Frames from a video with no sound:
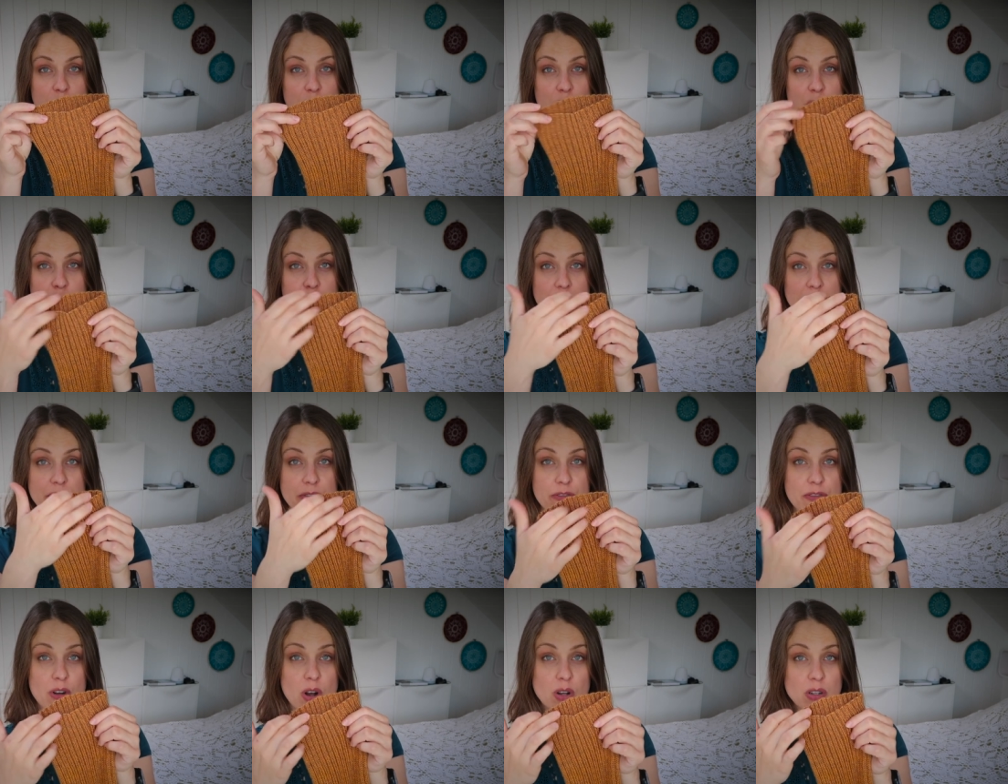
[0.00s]
between
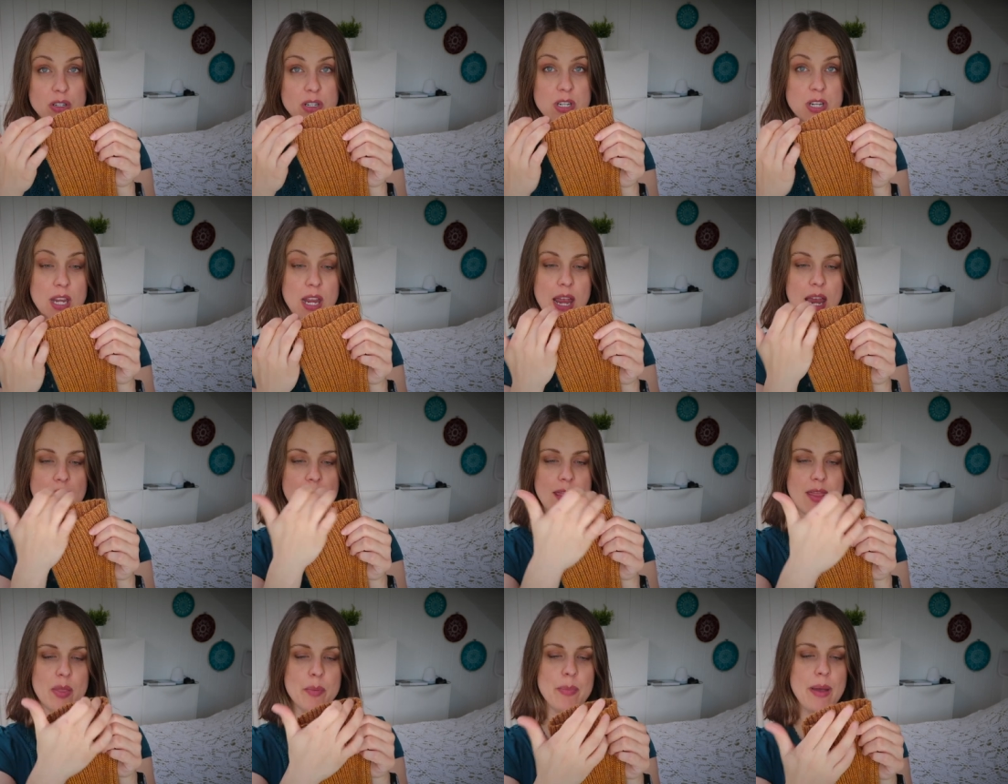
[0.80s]
front
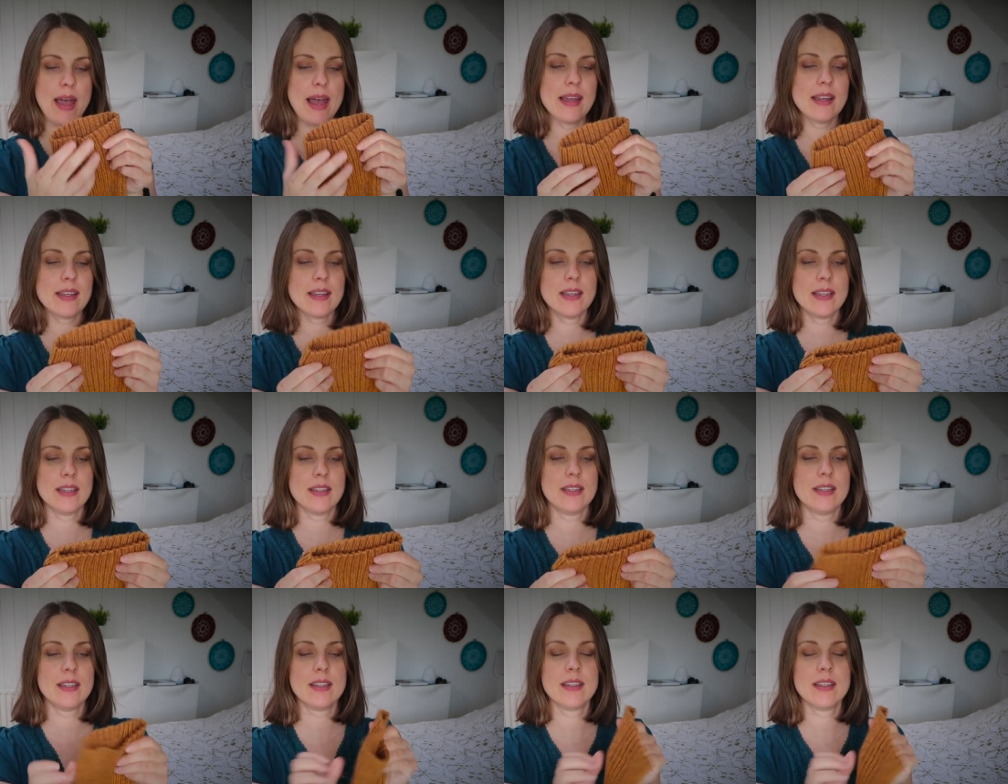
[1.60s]
and the back.